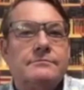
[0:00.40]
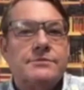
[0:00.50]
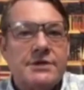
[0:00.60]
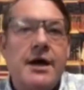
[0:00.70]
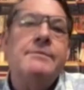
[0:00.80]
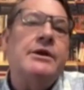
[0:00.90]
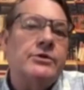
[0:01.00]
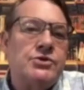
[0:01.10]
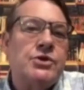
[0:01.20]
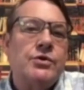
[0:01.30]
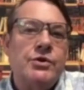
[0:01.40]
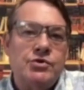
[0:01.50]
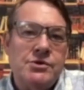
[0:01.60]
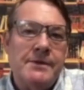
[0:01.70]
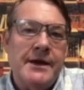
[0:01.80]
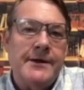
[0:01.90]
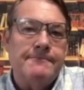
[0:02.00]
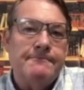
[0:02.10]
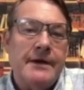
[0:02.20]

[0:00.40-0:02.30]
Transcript: Tom here in Tokyo, Japan.